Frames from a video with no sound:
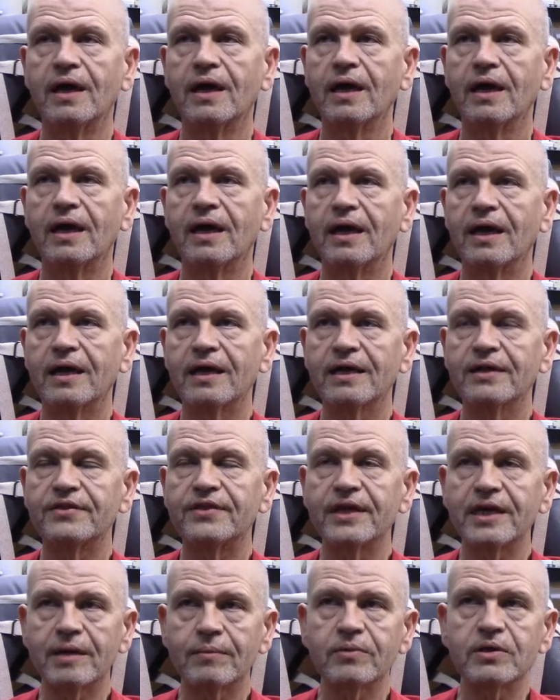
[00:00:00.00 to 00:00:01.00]
And I
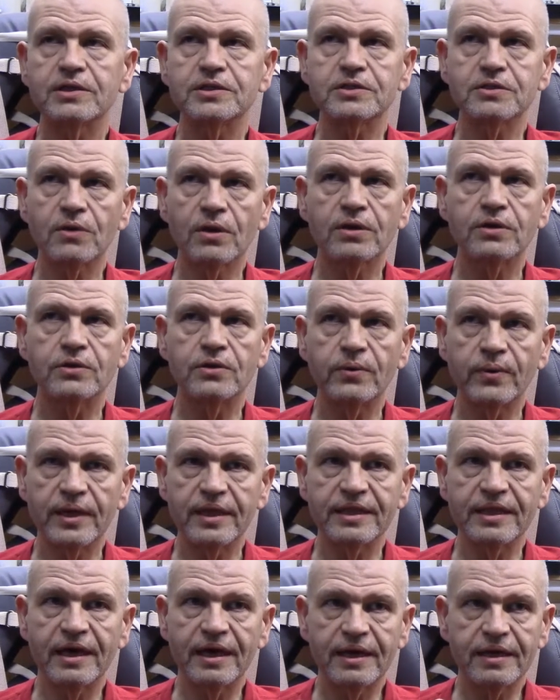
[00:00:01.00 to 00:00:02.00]
think I'm going to start doing
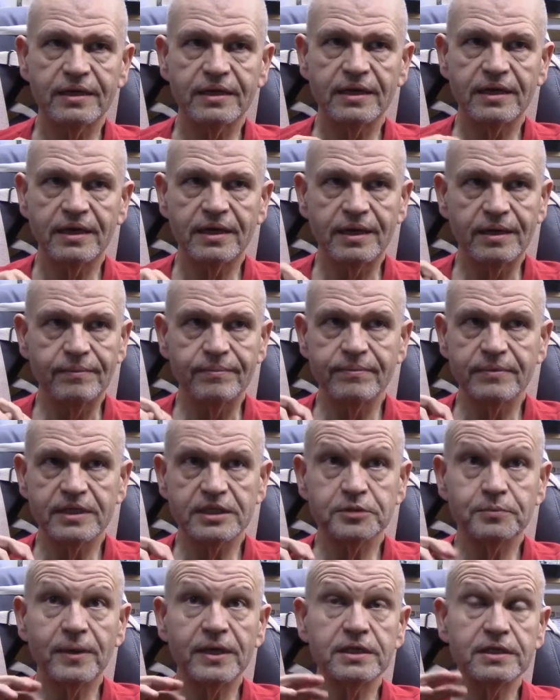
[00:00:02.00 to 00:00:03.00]
that, uh,
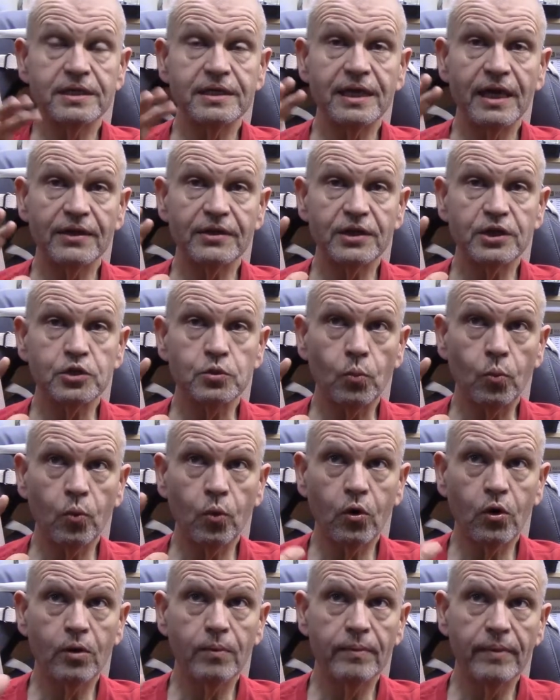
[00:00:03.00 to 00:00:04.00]
especially now that it's
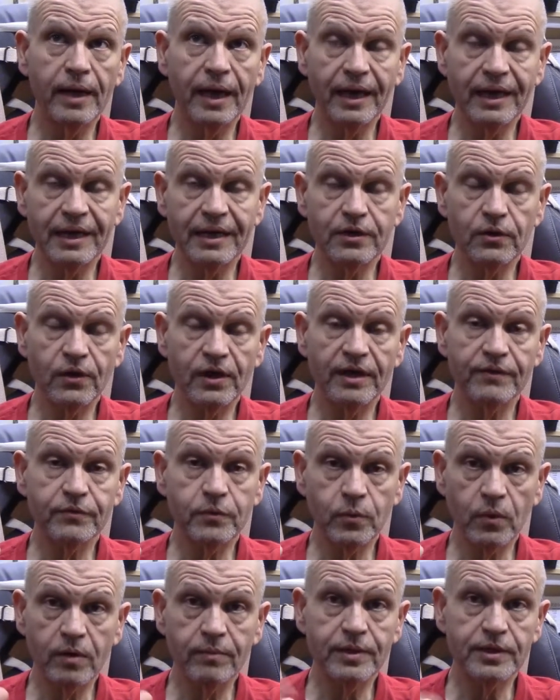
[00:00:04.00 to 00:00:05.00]
warm and I don't have to
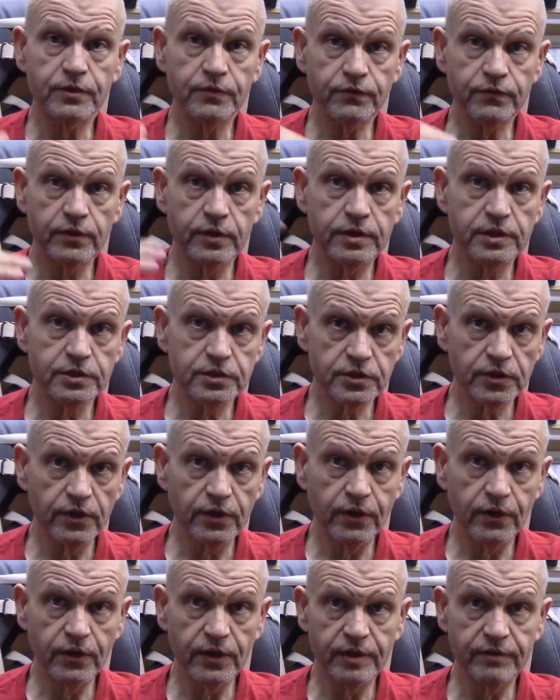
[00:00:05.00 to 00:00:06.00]
worry about the furnace
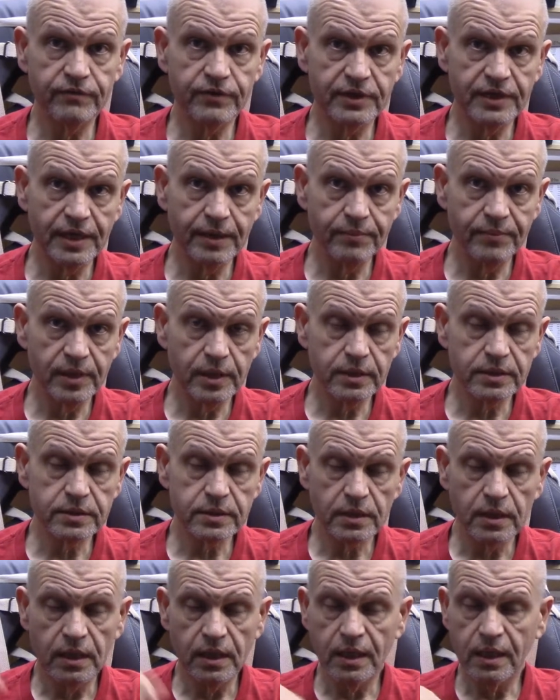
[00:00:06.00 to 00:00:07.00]
turning on every 10 minutes,
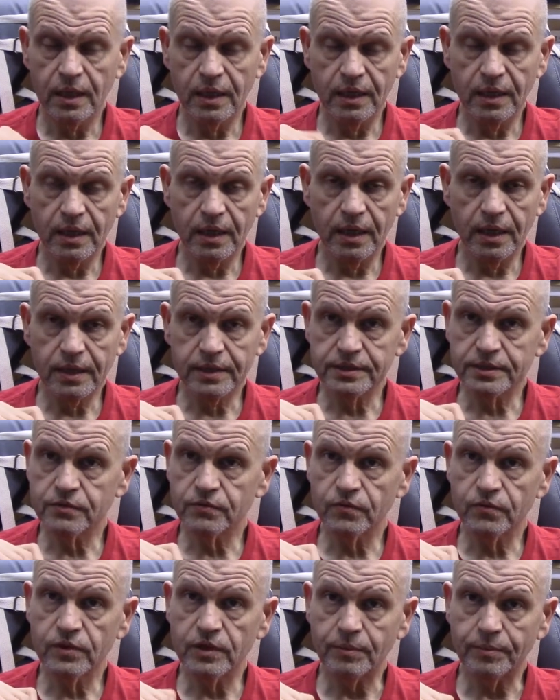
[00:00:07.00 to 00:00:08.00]
because uh, it's a
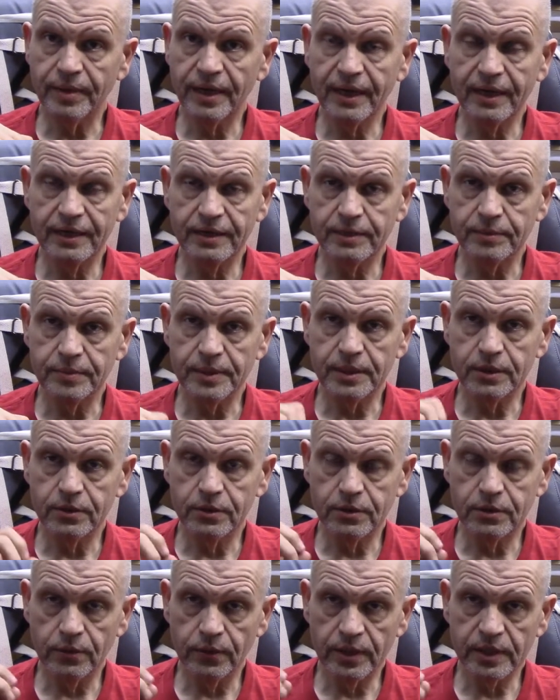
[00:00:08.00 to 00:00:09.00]
real pain to be
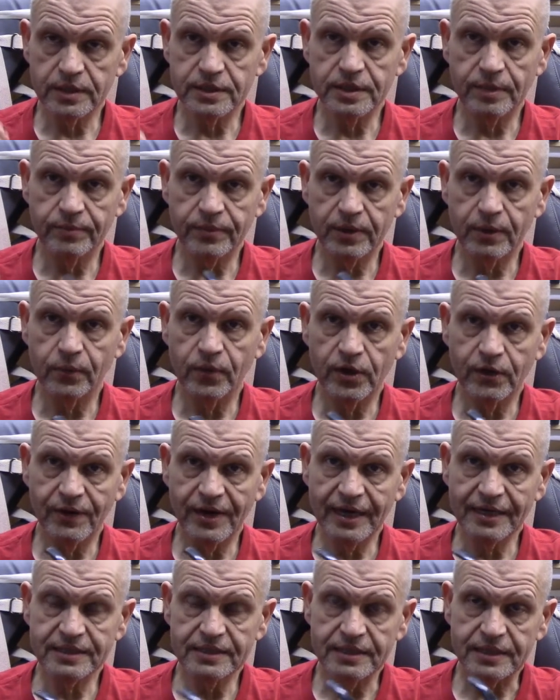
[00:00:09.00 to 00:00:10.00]
doing something where you're
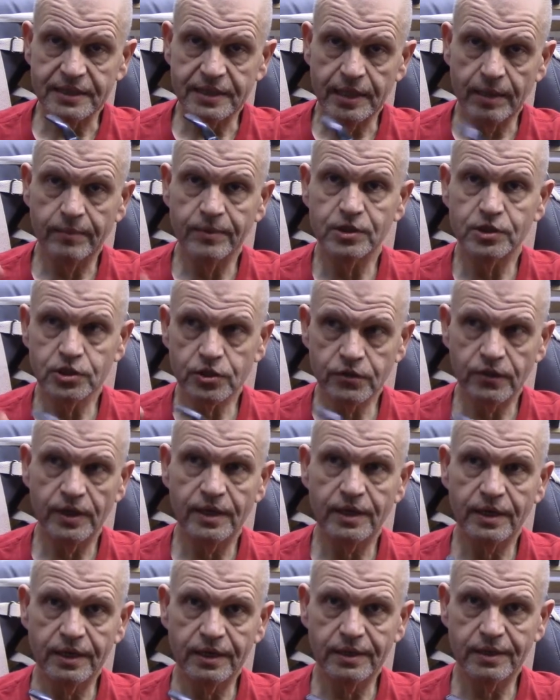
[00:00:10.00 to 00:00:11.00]
actually
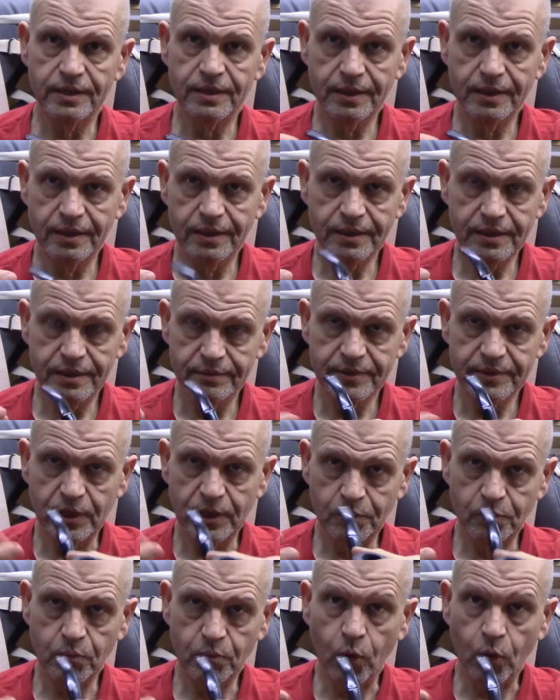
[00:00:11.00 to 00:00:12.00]
demonstrating a, you know,
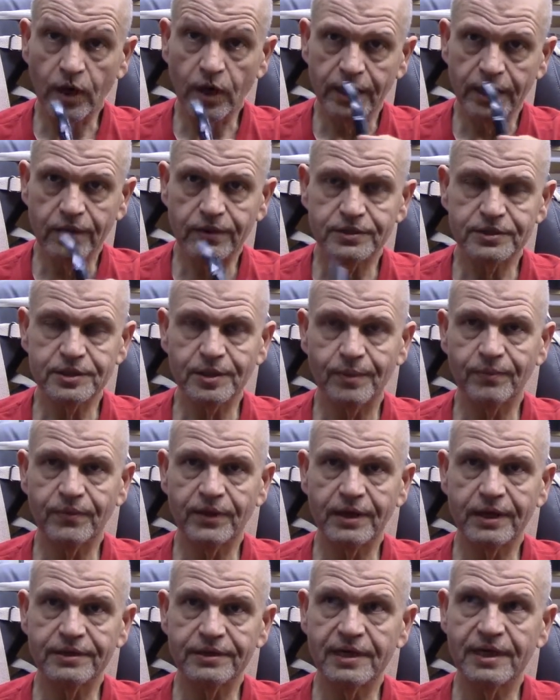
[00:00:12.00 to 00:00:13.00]
working on
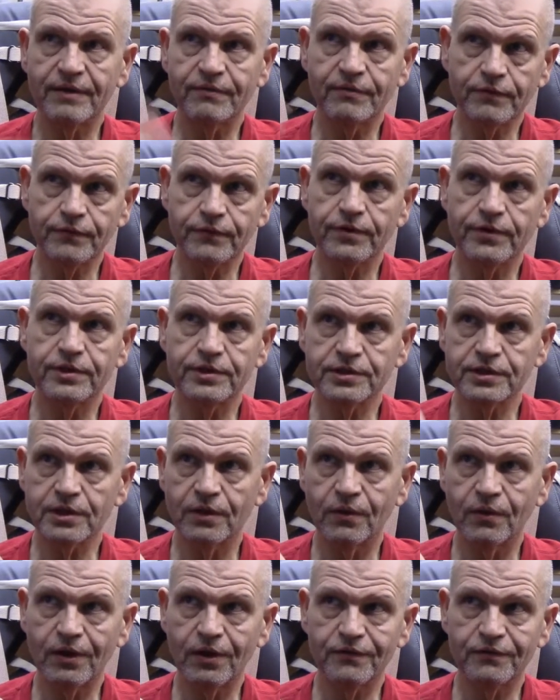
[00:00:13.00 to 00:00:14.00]
something and then have the furnace
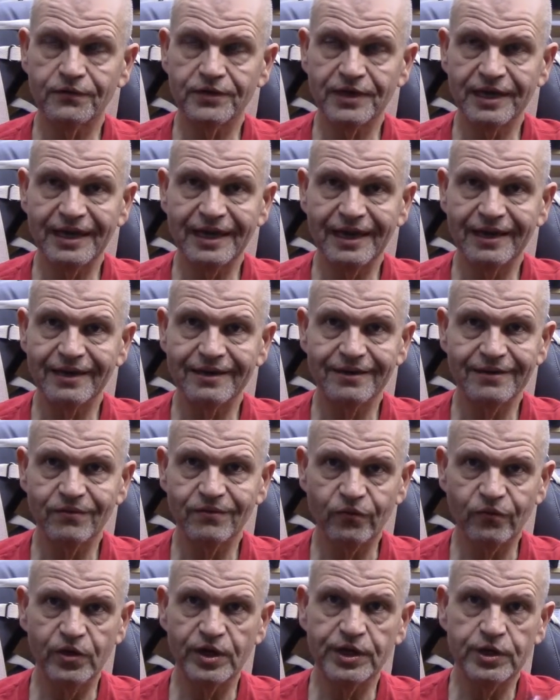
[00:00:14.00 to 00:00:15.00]
go off. You can't
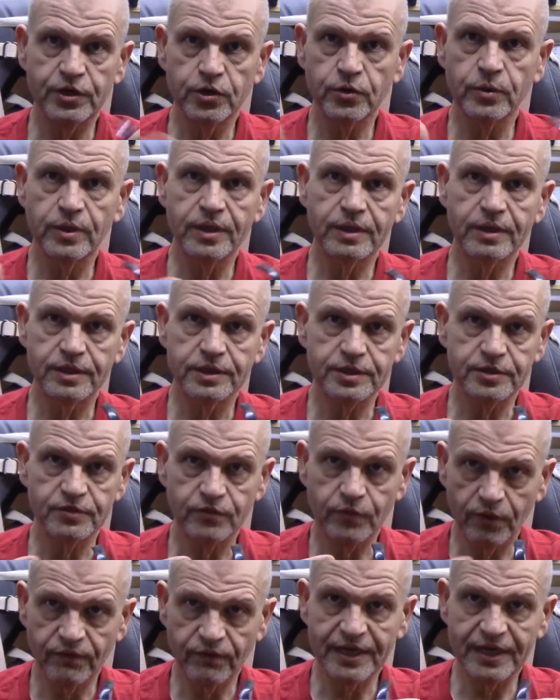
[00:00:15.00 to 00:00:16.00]
redo it because you've
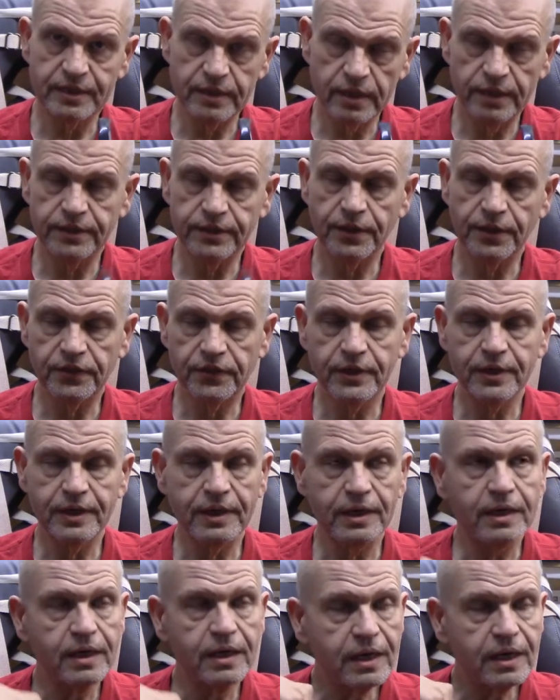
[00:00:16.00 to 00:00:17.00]
already done the
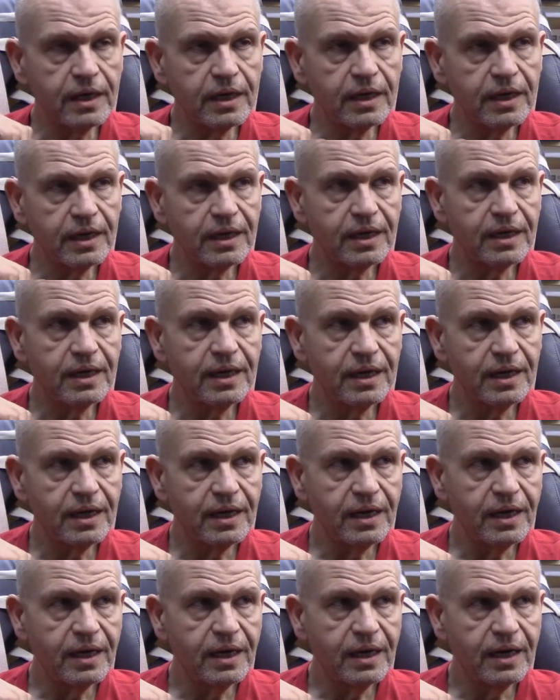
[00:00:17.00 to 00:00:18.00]
thing.
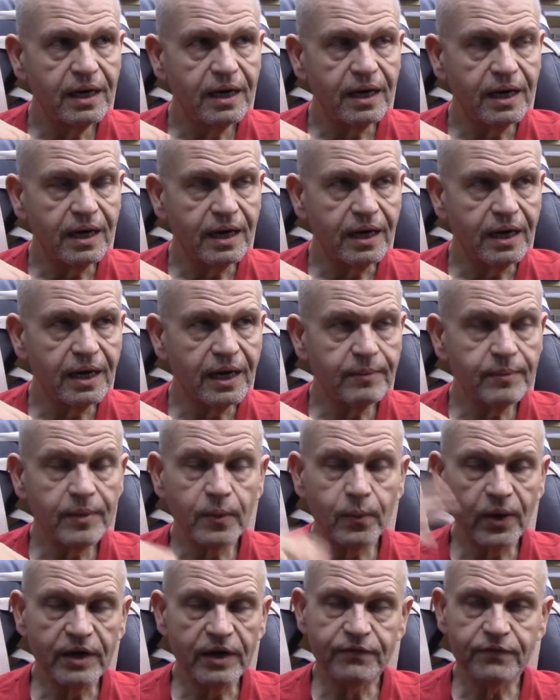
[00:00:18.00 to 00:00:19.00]
Uh, and my
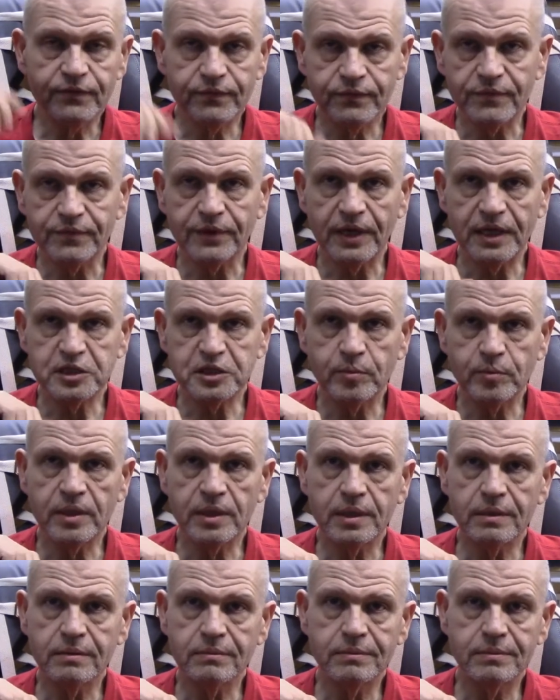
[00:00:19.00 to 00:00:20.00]
wife likes to
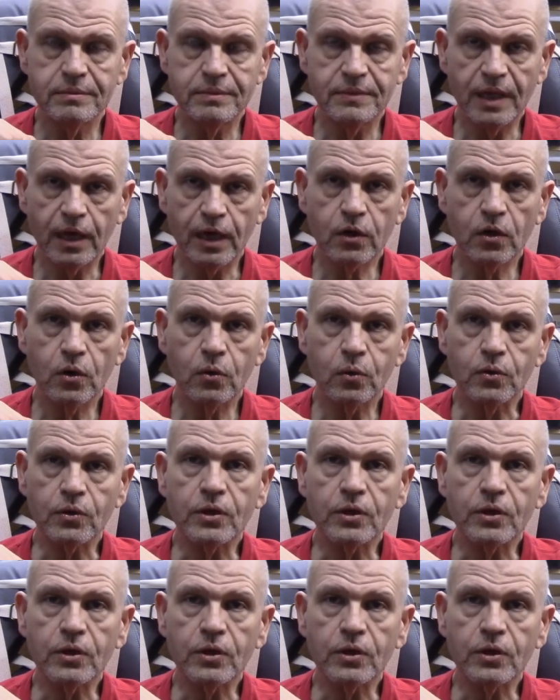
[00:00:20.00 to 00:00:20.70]
be not cold.